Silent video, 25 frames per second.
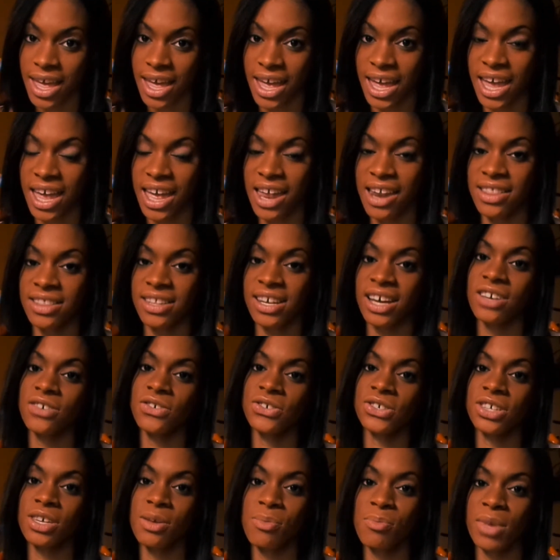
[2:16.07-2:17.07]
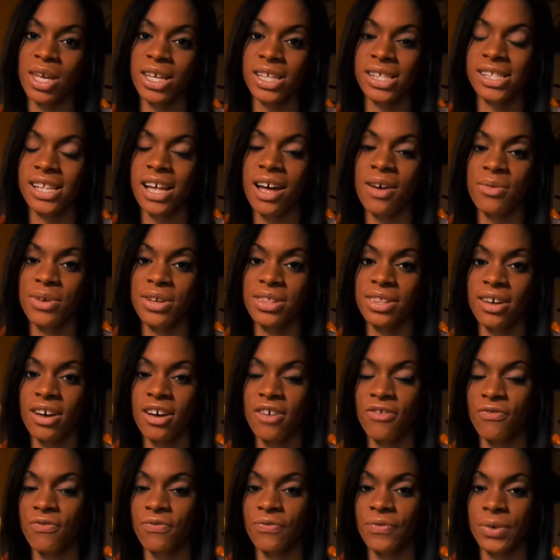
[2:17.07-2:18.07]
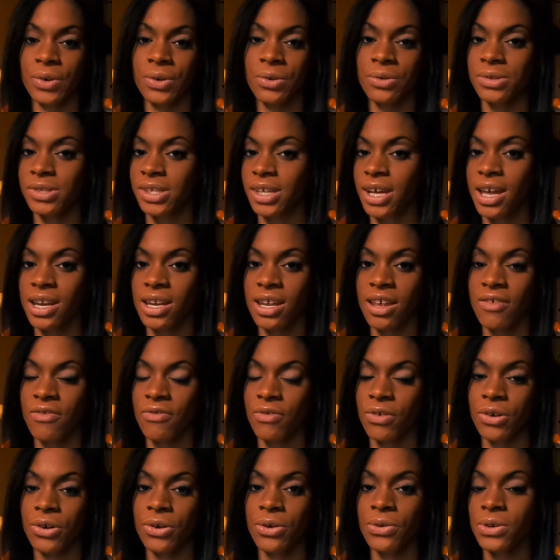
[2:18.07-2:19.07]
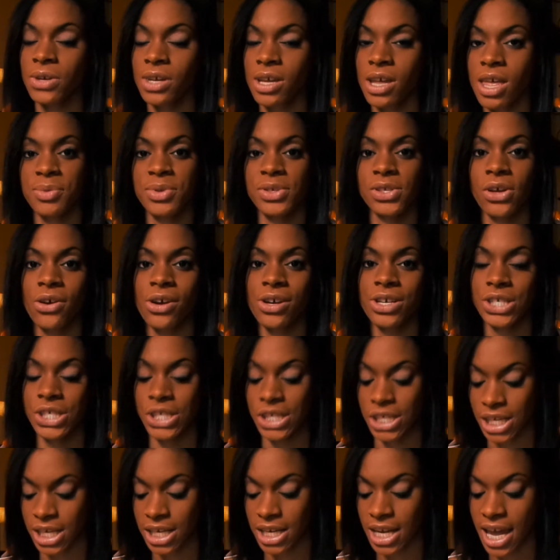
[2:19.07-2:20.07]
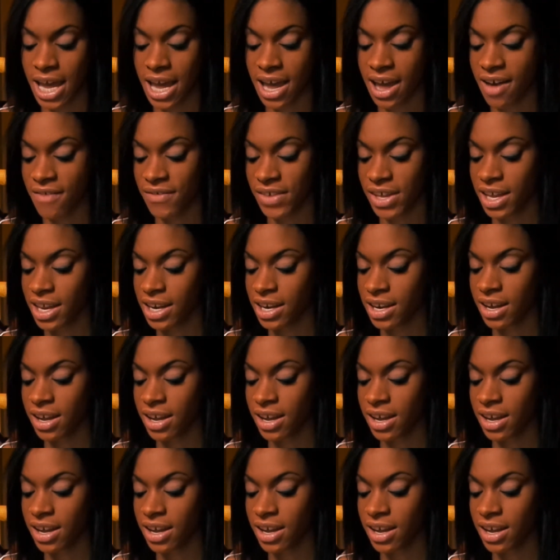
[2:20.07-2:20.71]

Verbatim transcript: and I usually mix that with a fruit, any fruit, as long as she can have it.